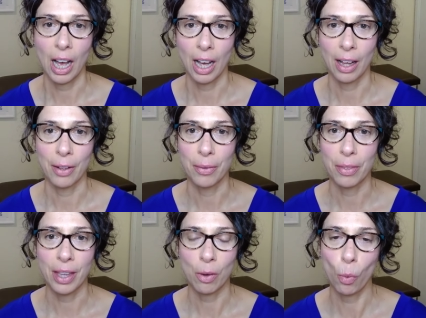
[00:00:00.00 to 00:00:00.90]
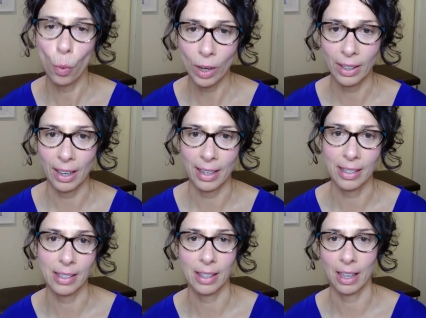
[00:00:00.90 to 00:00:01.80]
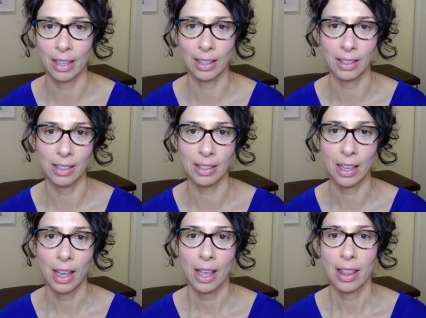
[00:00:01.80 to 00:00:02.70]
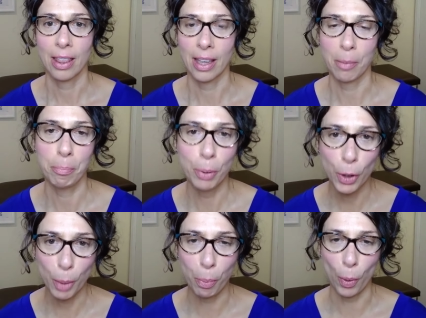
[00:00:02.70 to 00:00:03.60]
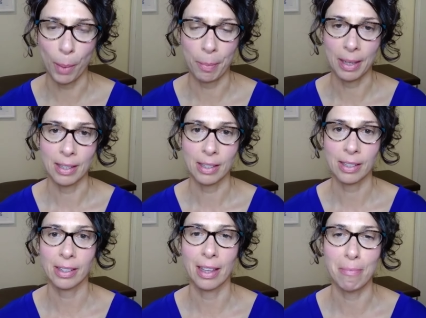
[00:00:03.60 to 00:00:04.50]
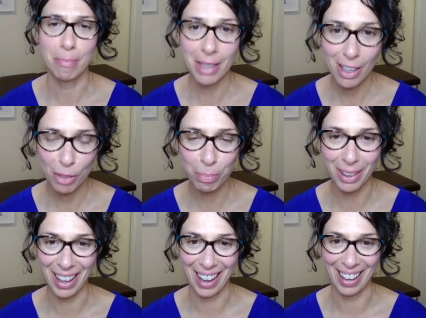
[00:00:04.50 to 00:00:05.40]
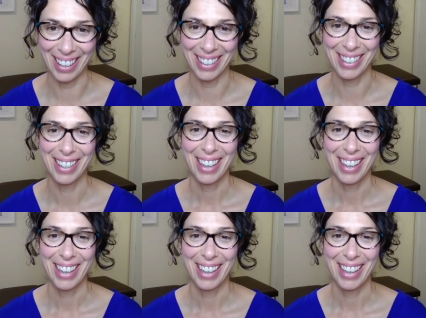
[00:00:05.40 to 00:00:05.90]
Uh, they organize things, they book appointments, they meal plan,